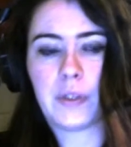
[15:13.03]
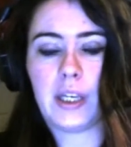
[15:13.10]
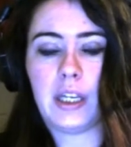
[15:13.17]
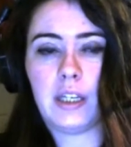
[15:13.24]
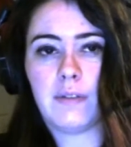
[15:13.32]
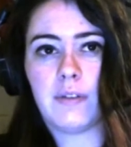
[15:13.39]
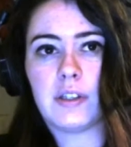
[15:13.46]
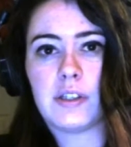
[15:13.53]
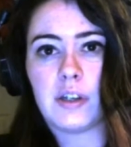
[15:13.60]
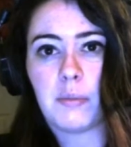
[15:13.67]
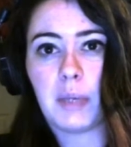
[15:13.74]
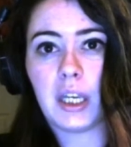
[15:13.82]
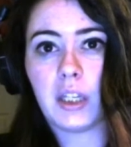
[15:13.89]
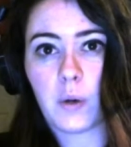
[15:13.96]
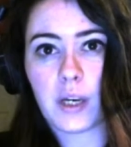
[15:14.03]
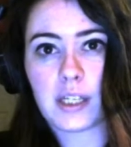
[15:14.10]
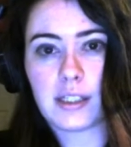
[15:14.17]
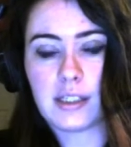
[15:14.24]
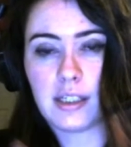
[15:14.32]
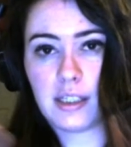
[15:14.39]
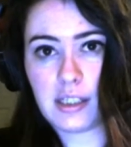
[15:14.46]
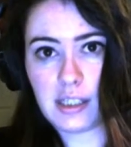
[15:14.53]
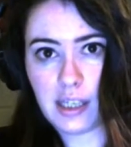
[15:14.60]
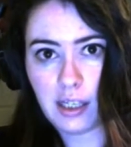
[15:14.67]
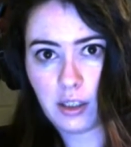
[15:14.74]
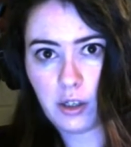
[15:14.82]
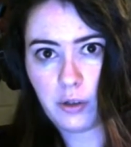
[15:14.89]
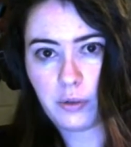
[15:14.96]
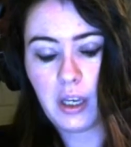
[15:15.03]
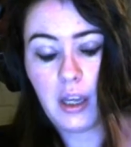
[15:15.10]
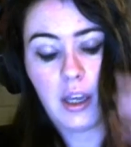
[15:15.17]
And if it's your main quest, it's yellow.